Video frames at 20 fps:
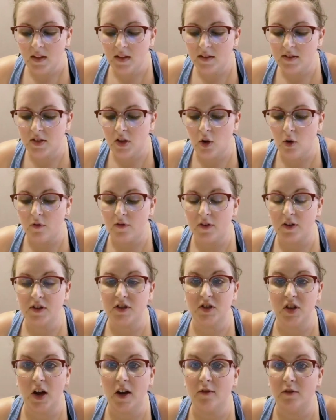So 1
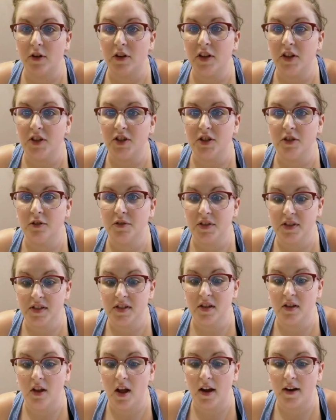John really shows us
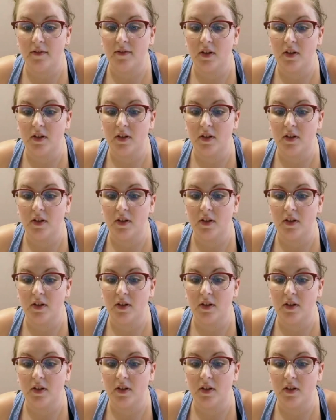a lot of